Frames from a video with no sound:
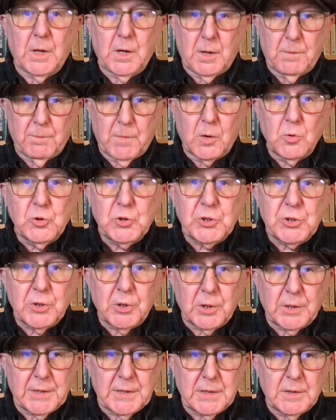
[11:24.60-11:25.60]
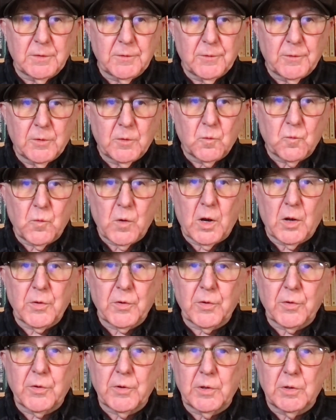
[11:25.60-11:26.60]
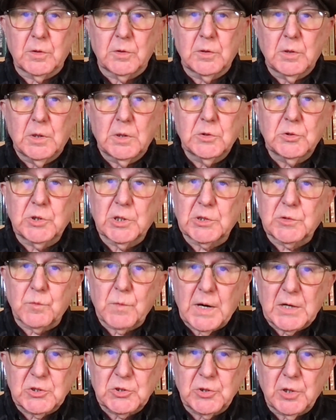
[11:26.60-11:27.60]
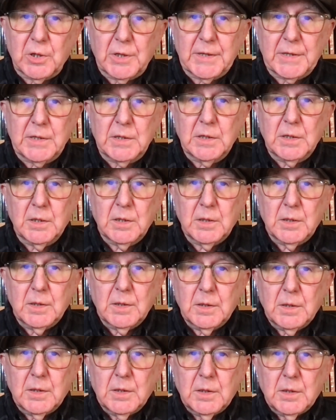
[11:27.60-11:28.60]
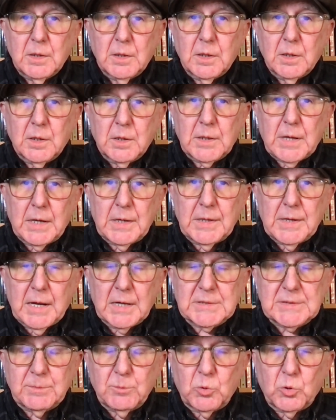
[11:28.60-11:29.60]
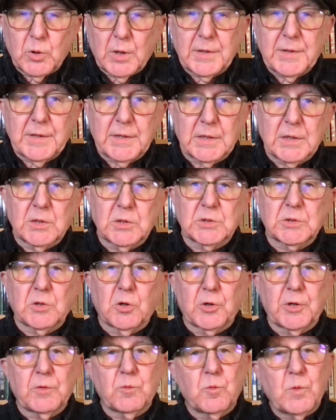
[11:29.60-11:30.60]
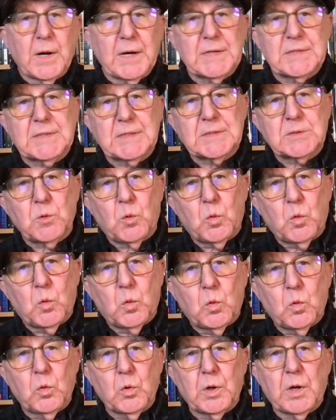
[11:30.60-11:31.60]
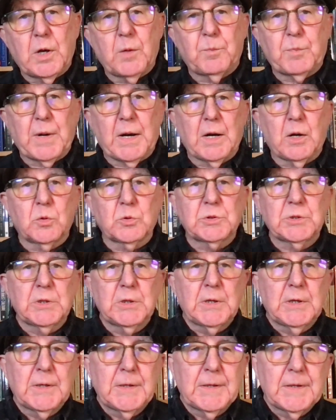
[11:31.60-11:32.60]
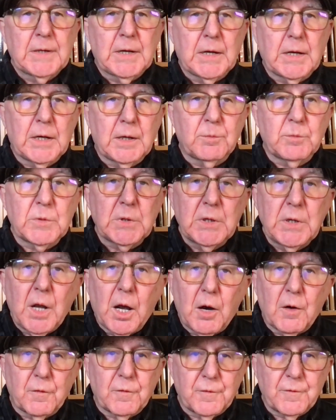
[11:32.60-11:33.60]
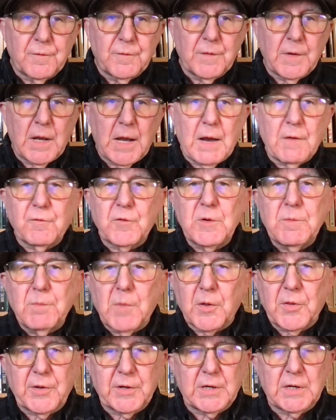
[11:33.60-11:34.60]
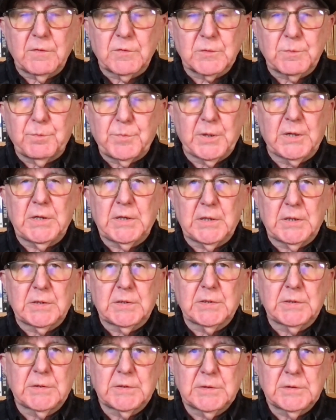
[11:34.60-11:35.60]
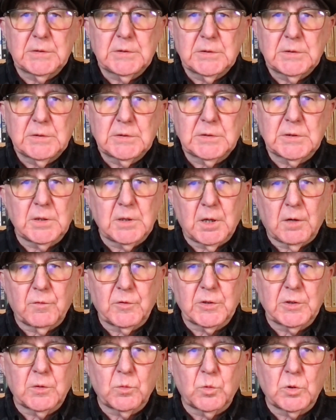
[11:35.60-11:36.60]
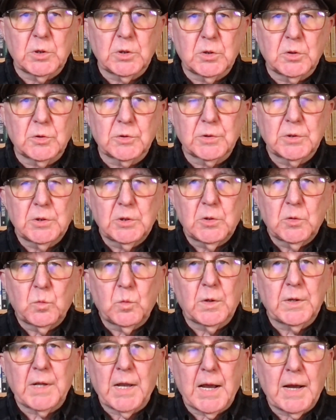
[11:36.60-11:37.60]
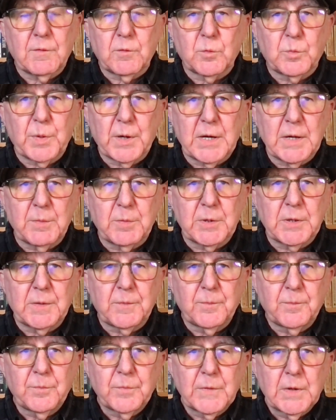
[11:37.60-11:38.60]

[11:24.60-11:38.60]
emotionally rather than just rationally? Kelly Lattimore, I think, has got it right. It's all about love. Every mother gives birth to love in the world when they have a baby.